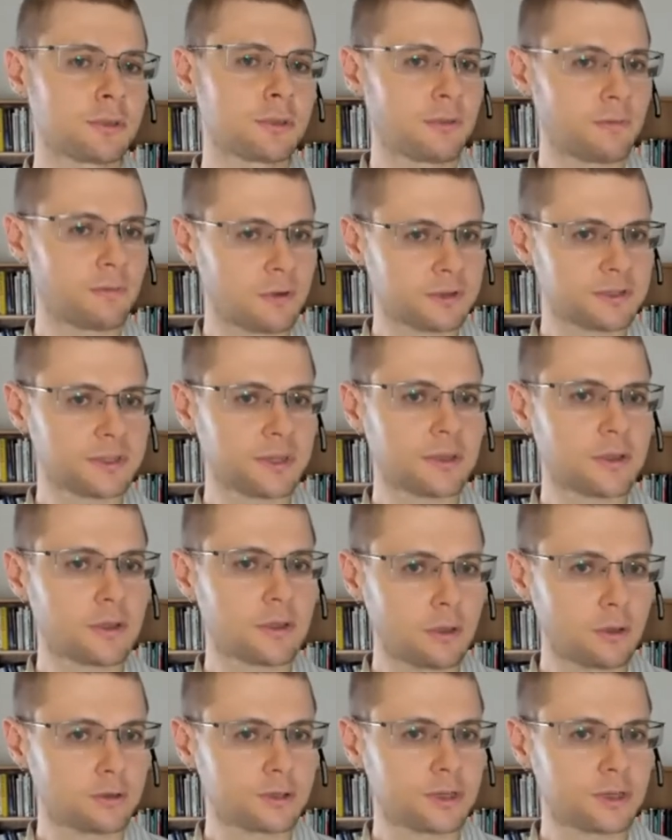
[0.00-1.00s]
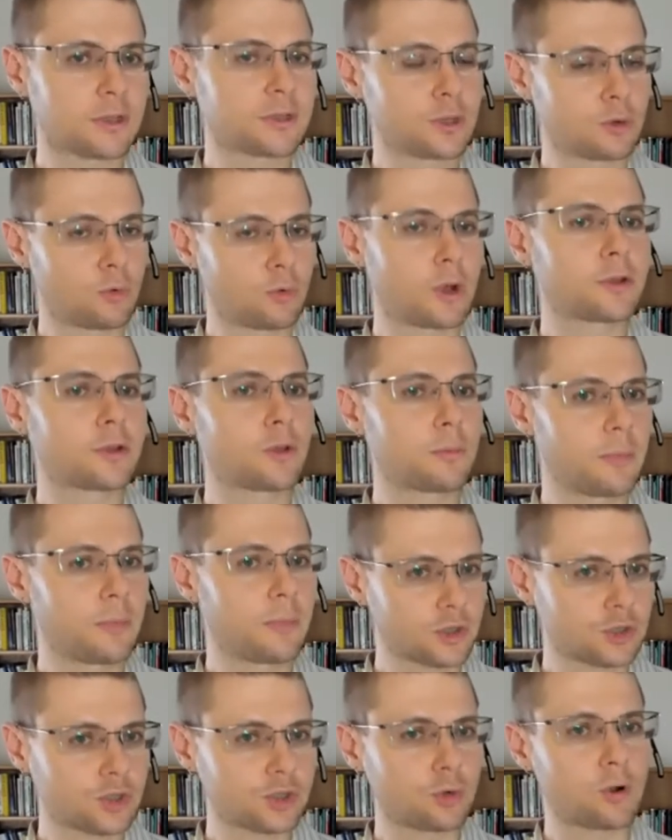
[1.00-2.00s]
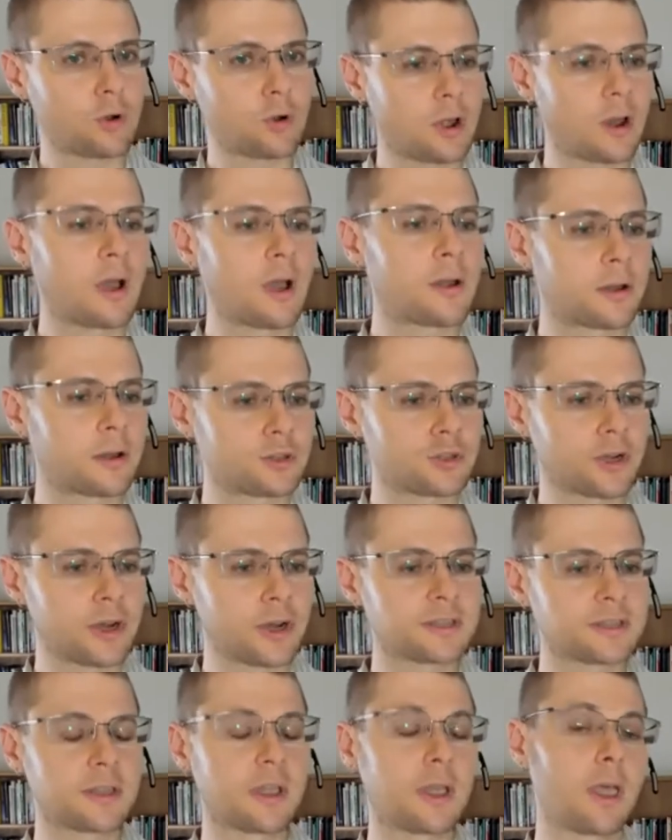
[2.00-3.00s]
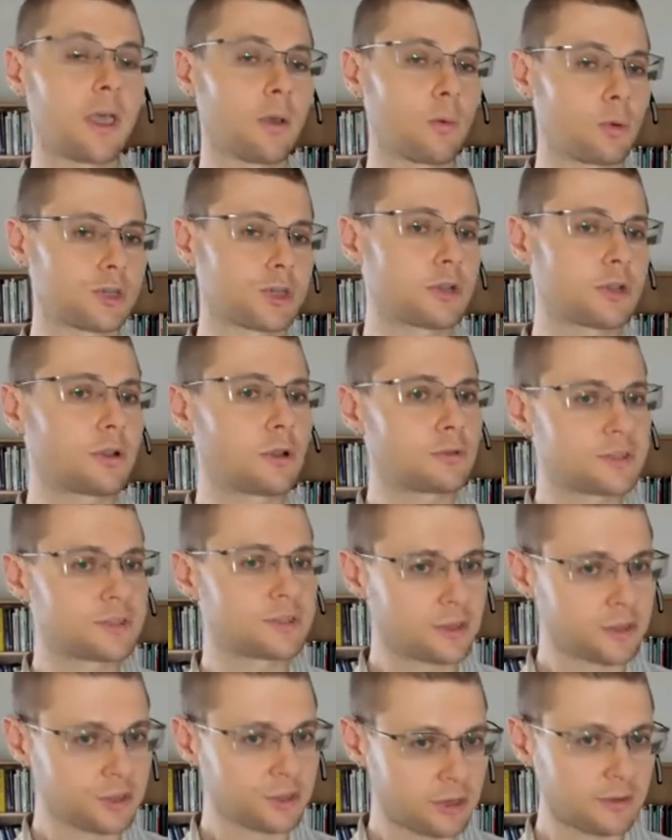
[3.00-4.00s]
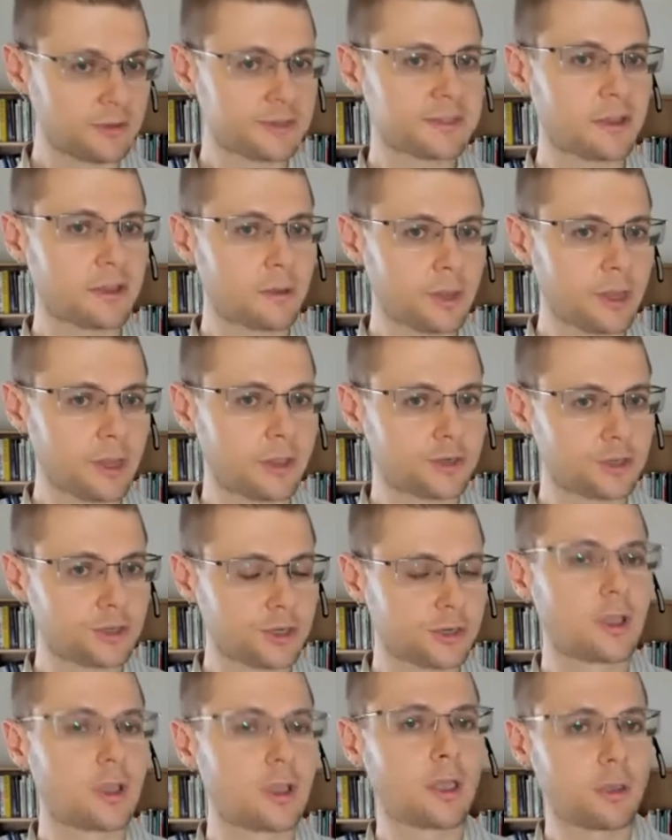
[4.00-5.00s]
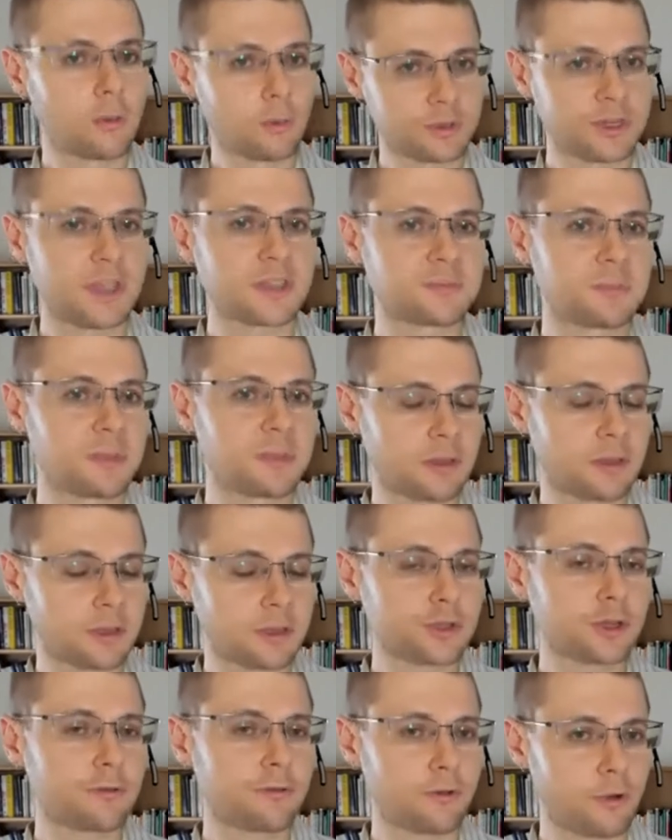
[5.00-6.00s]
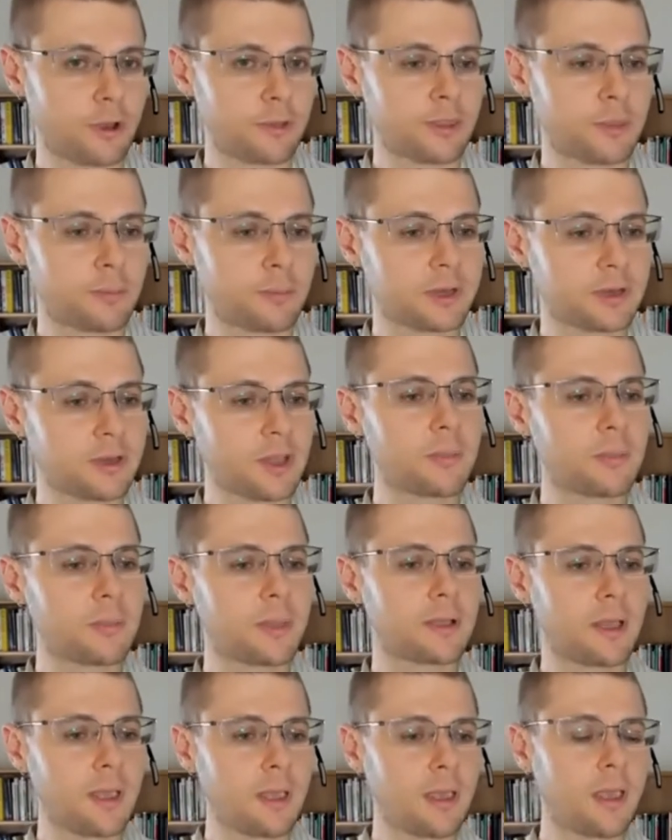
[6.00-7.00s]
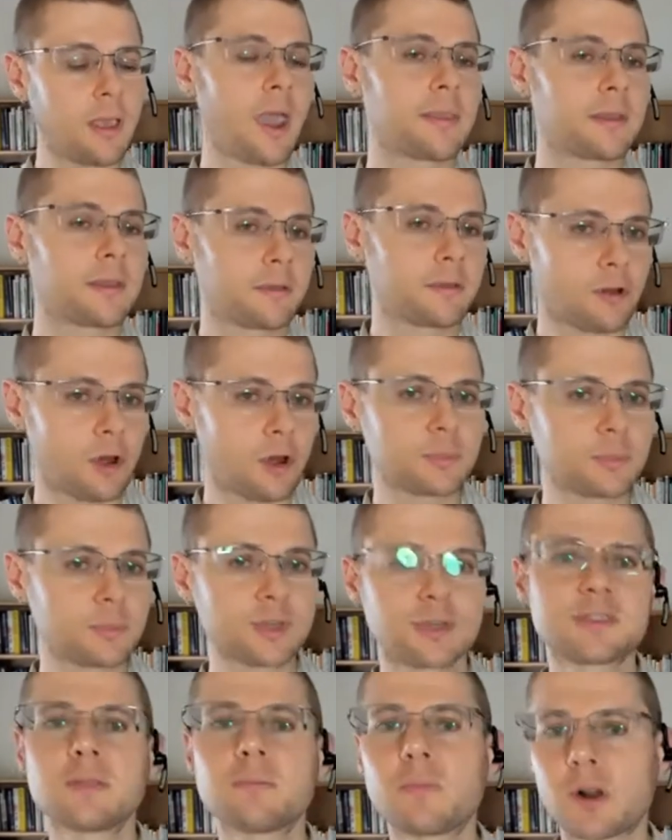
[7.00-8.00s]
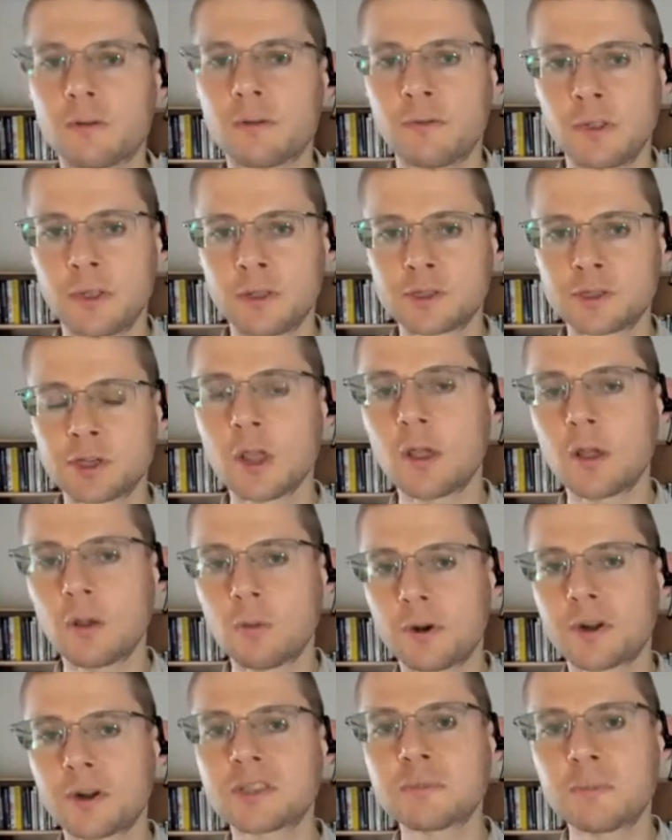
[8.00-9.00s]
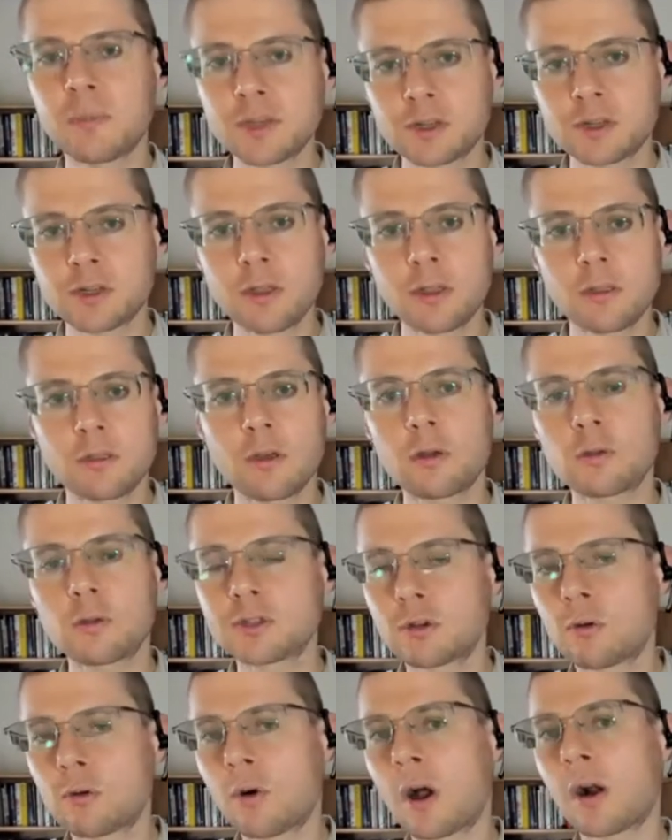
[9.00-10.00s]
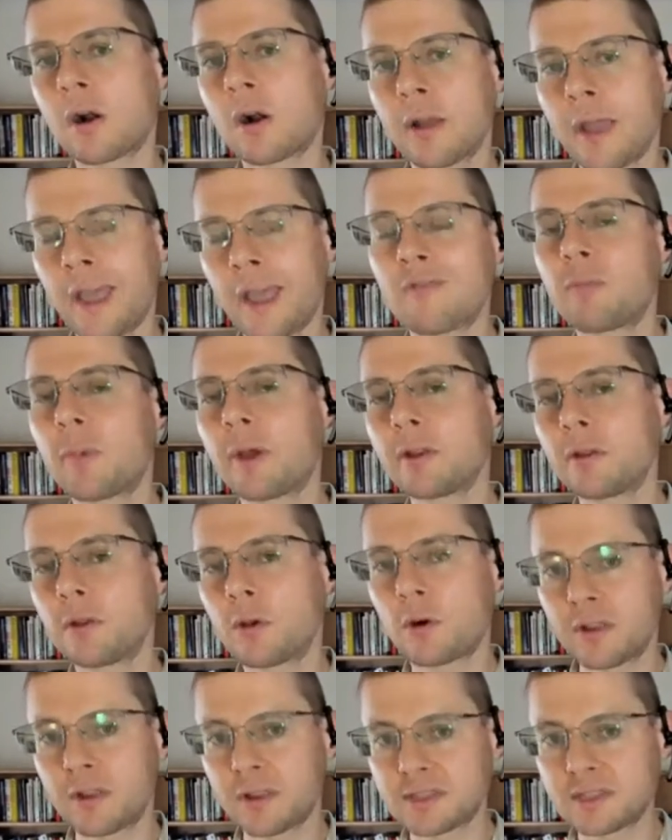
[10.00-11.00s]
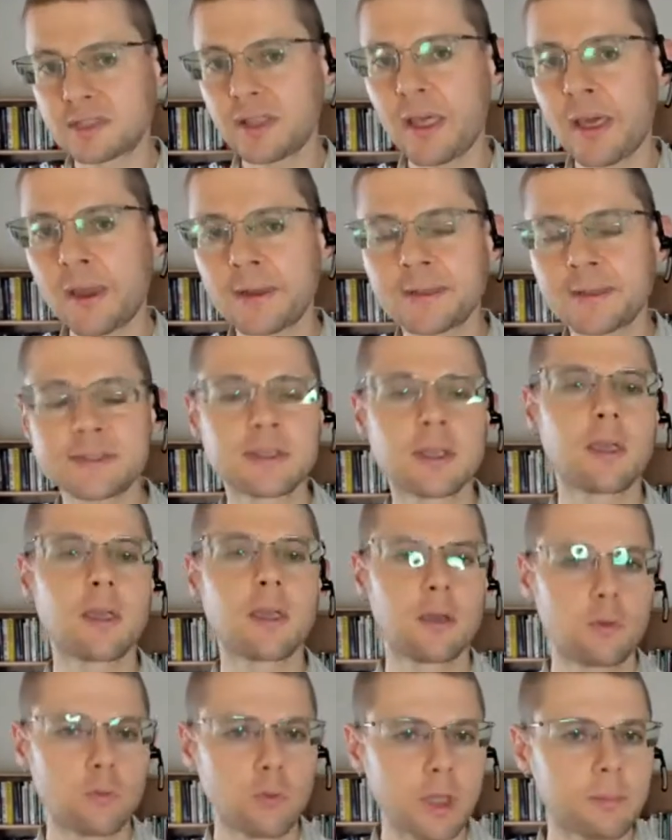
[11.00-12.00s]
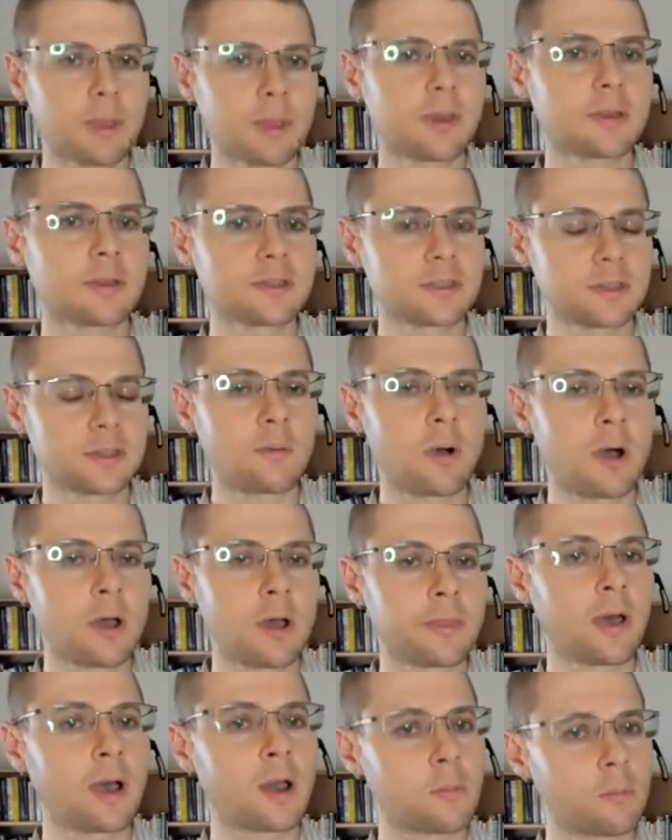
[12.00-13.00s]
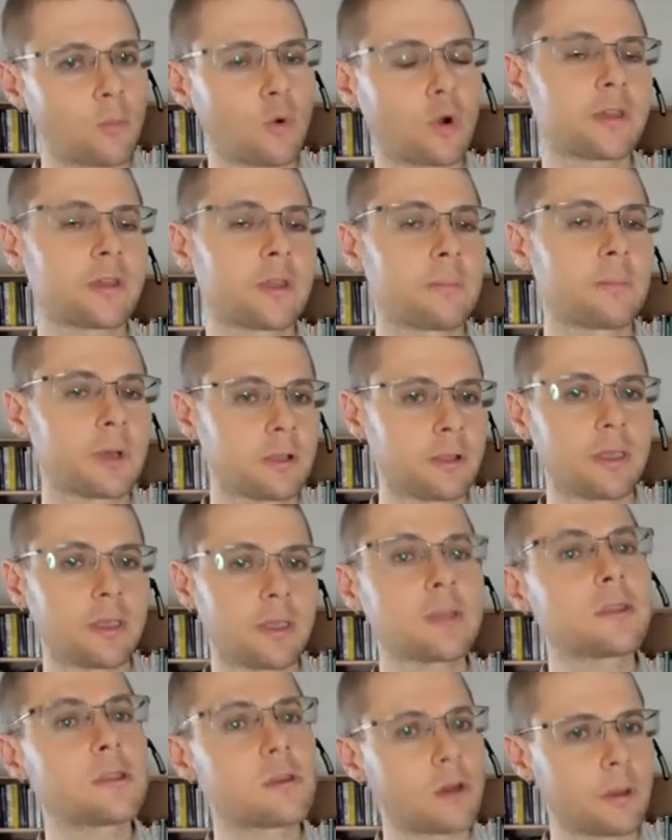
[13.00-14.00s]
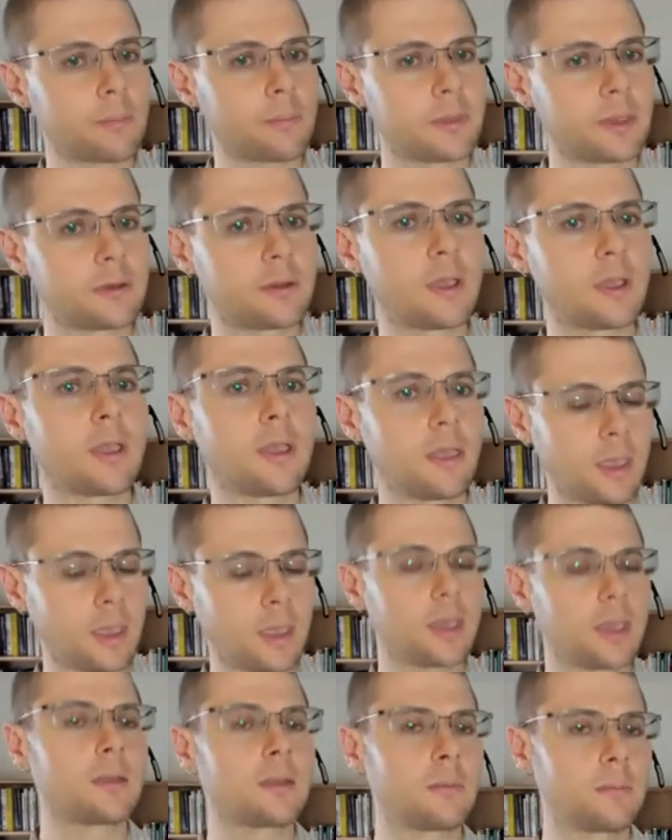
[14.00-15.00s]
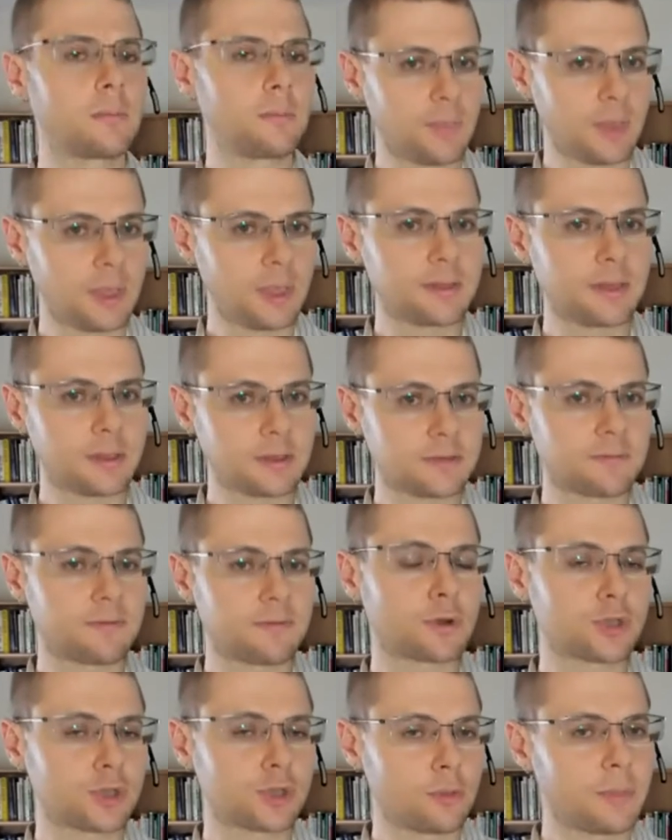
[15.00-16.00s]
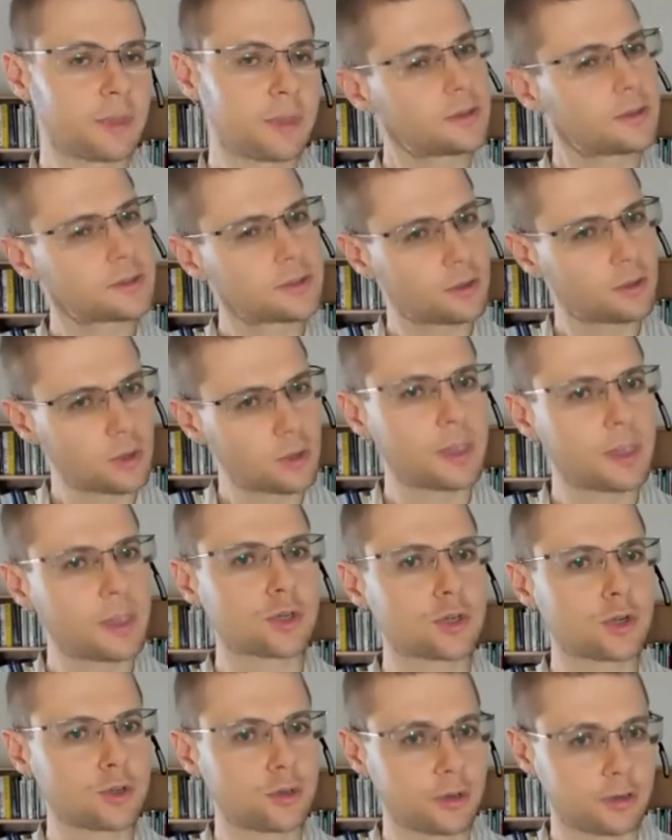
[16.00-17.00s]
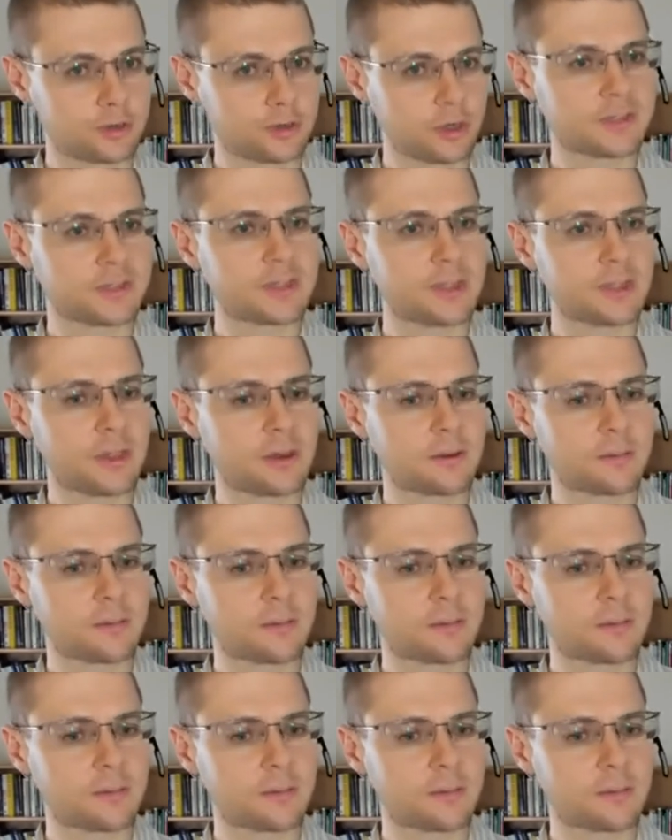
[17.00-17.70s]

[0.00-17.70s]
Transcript: diversity inclusion that you want to make sure are addressed, which includes digital discrimination, which has been an issue throughout the pandemic, and interruptions in privilege, where especially those who are have minority status, women and so on, are more typically interrupted in meetings, virtual meetings. So you want to make sure to address that.